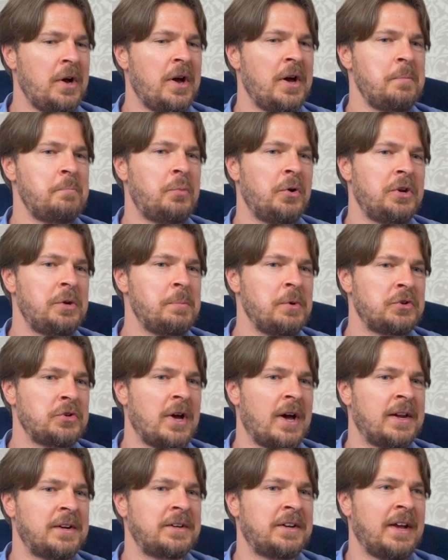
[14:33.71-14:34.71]
I'm pretty much
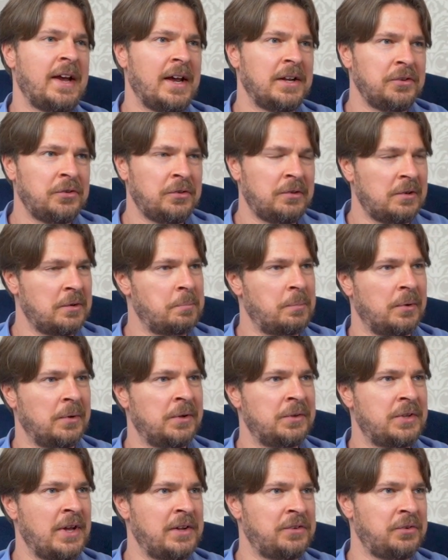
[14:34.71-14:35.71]

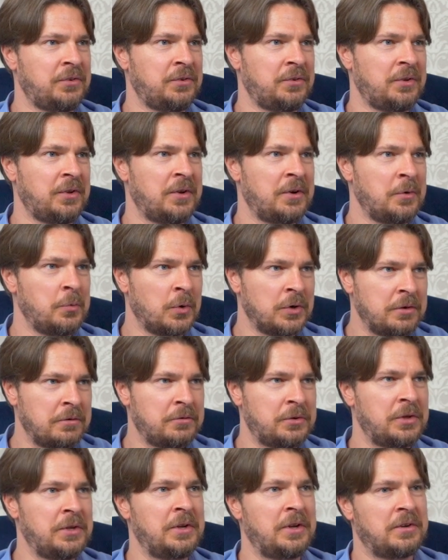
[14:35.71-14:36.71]
uncancelable. That's one
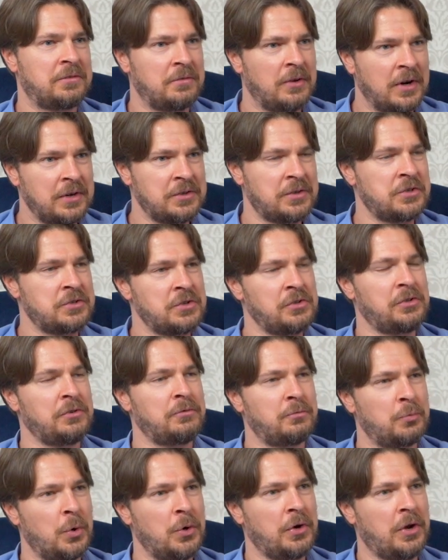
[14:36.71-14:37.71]
of the advantages
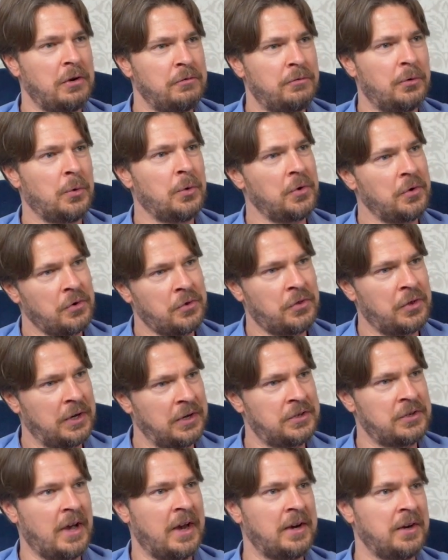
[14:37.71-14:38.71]
of working for a
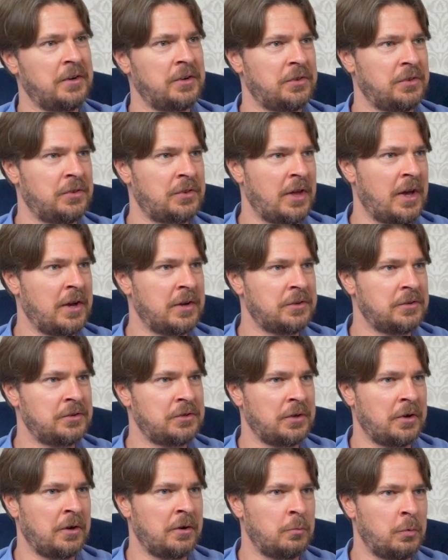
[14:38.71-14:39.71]
think tank, that
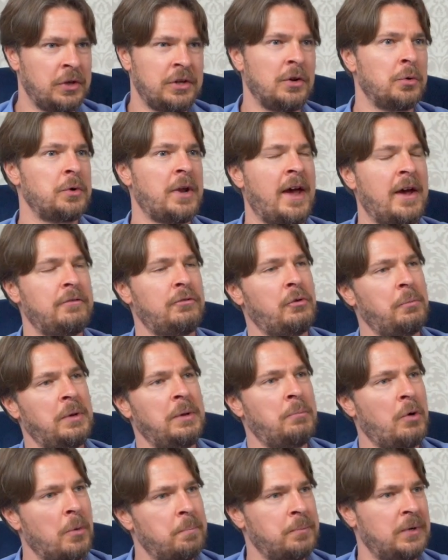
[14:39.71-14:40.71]
we don't have to be
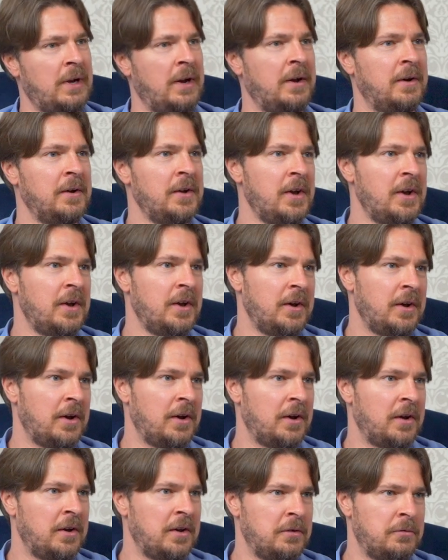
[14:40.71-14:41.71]
popular.
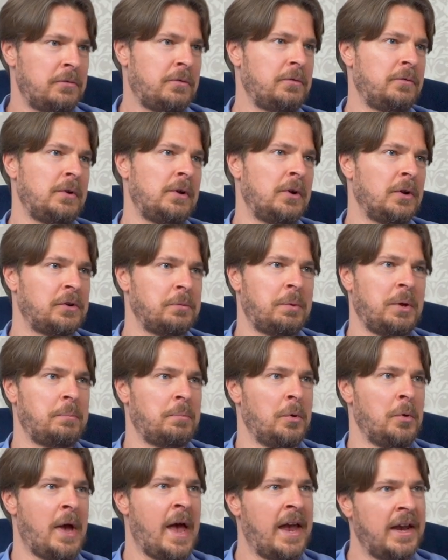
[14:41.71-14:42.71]
If a lot of
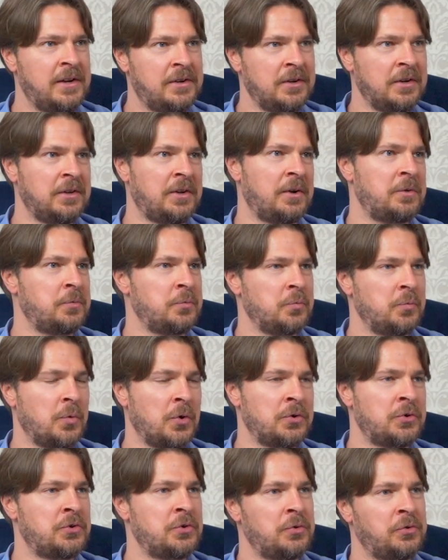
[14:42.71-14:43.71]
people hate it and
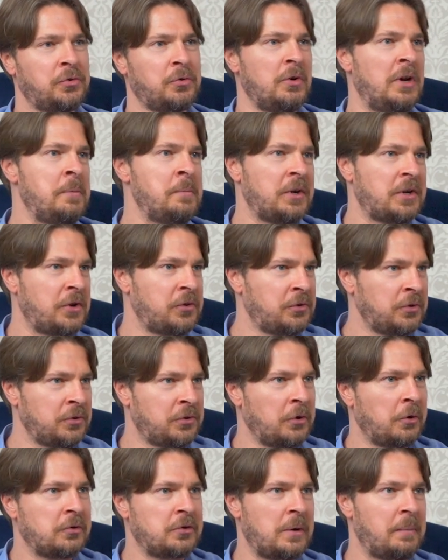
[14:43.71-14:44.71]
want to scream at us on
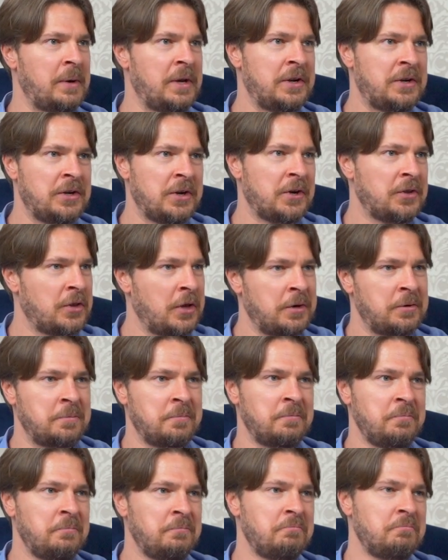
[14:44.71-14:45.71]
social media,
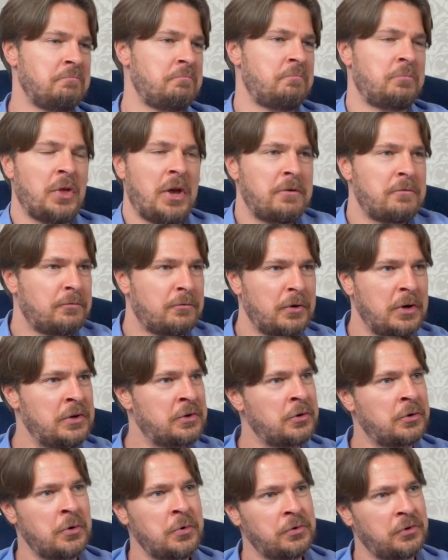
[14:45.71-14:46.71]
then they're free
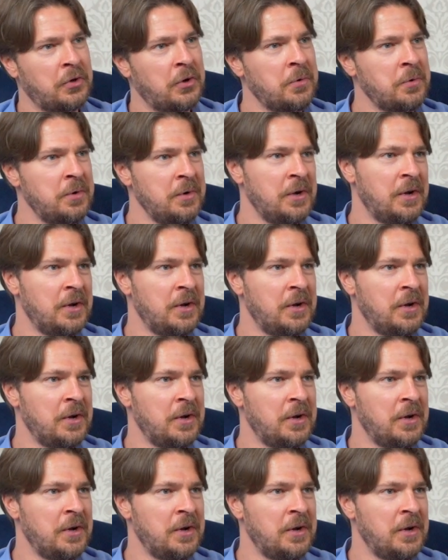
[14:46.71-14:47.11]
to do so.